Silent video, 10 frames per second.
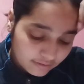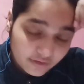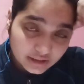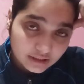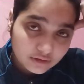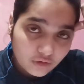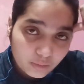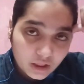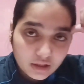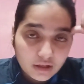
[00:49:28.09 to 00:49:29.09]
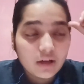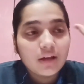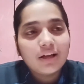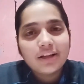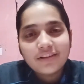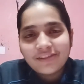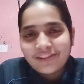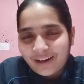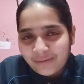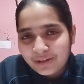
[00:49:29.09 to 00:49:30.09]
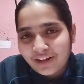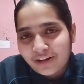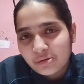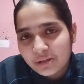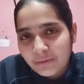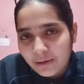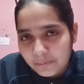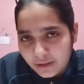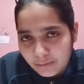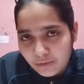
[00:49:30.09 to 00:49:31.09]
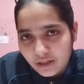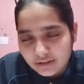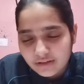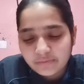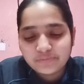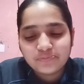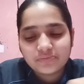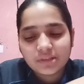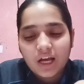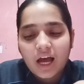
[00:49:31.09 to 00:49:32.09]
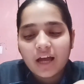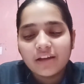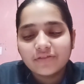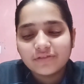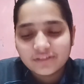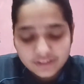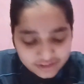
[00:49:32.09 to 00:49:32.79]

Vasectomy, and let me tell you, in my pre-board exam, I have